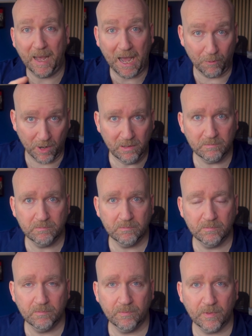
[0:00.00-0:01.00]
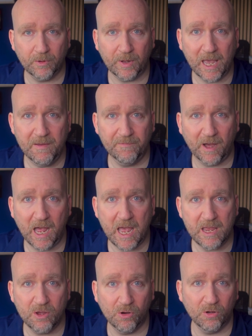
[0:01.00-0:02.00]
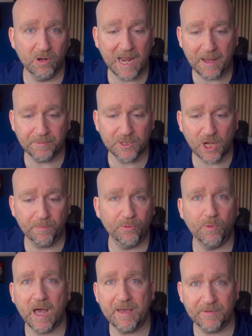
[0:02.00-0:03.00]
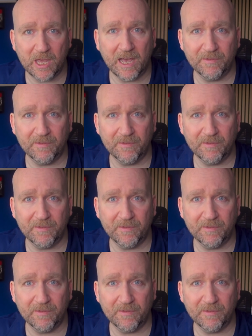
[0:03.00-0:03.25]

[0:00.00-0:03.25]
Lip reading: power, okay, via your laptop or whatever you